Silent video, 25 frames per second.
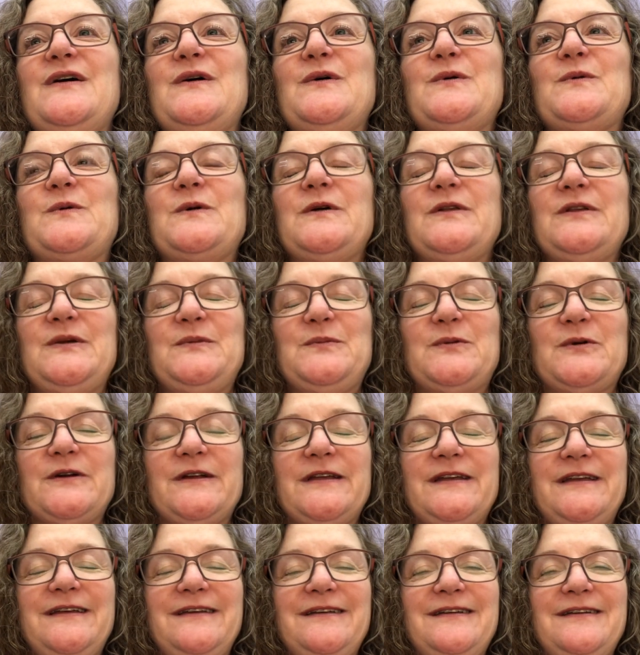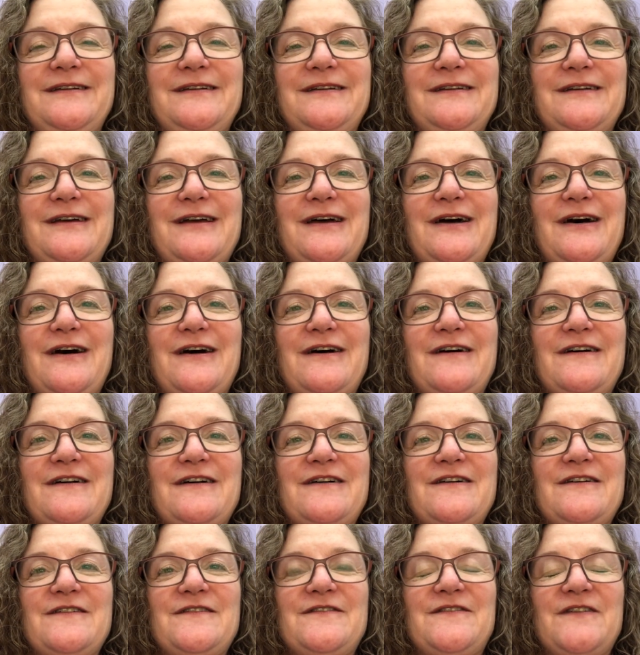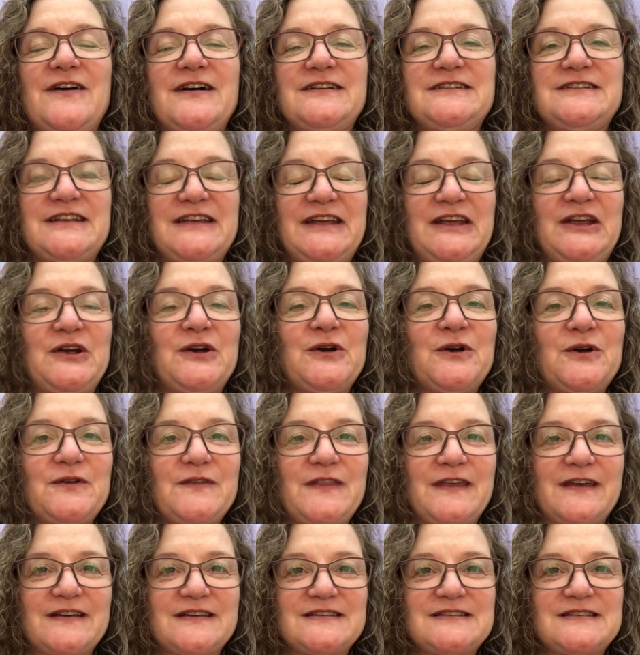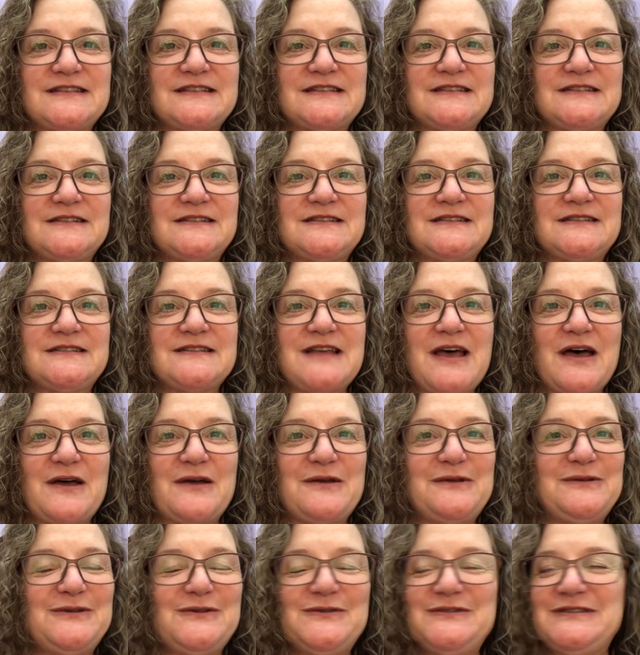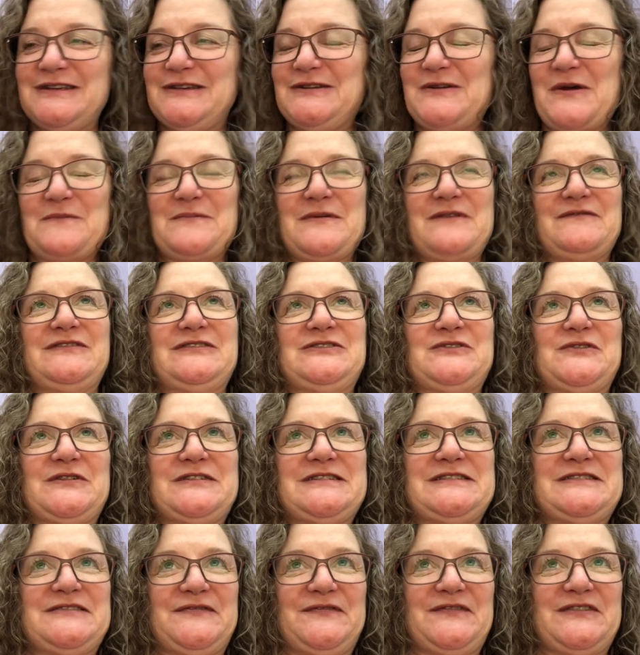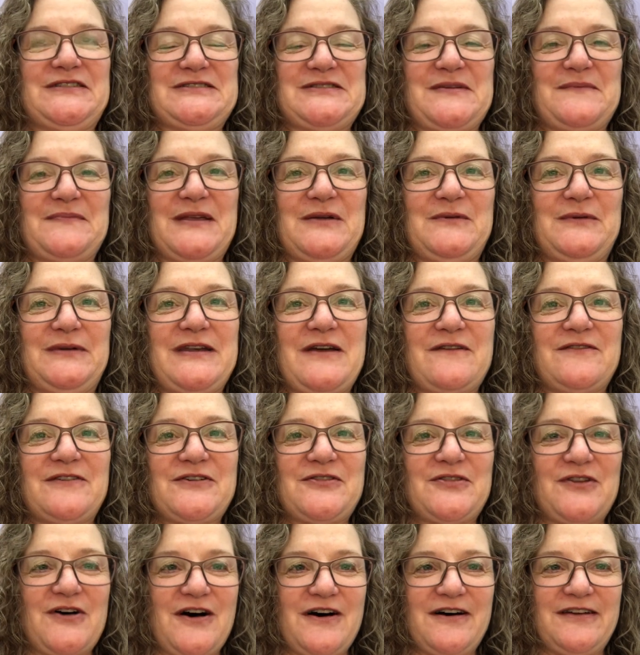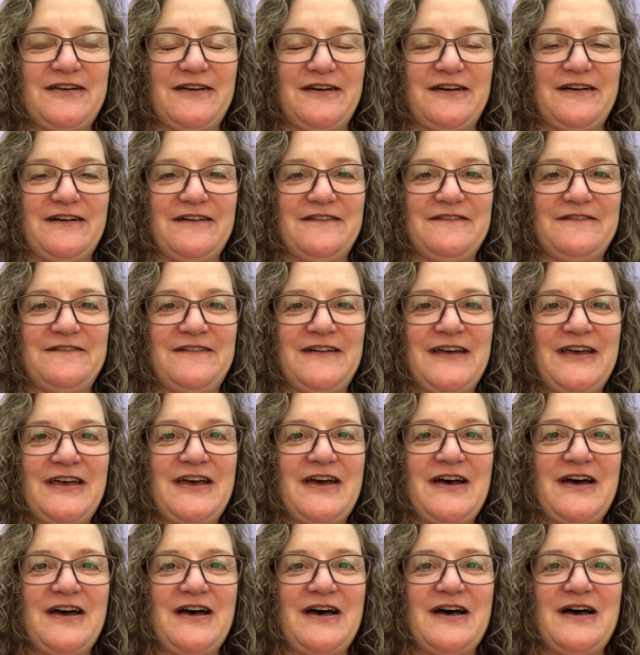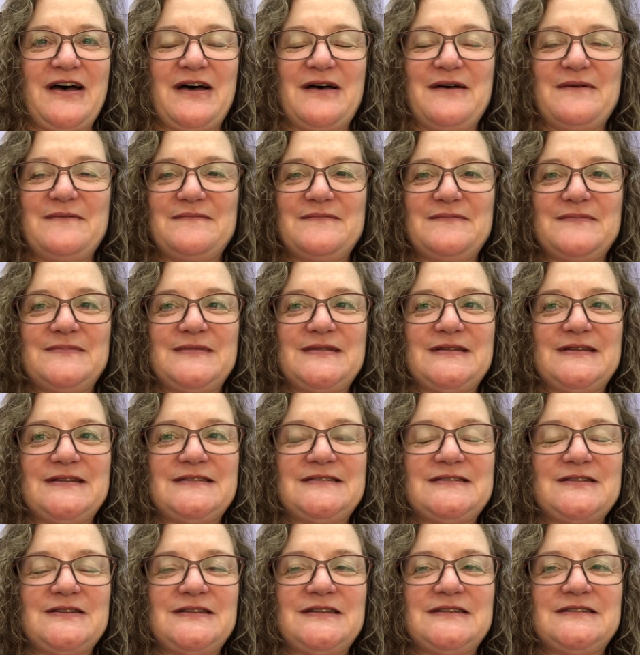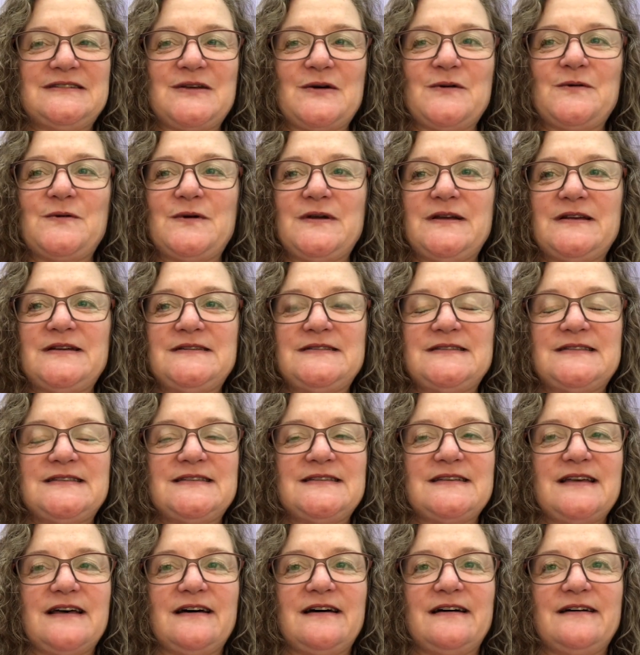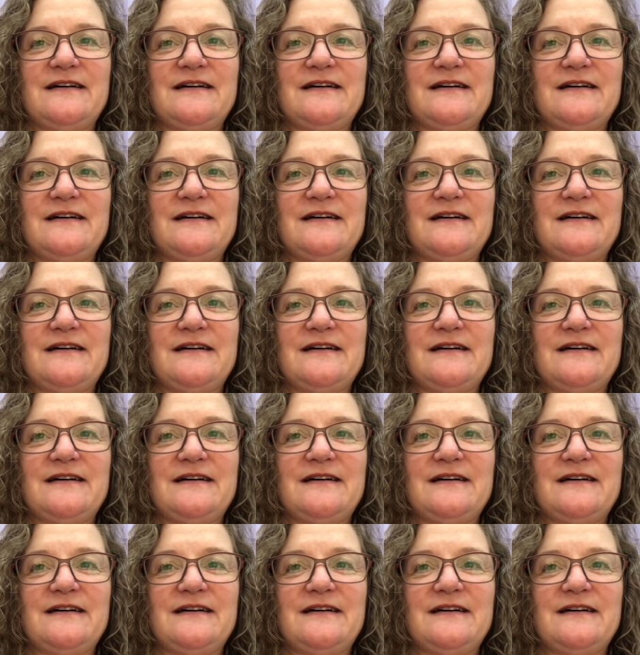Really pretty fun to hear this. Using home inventories for something we never thought of is always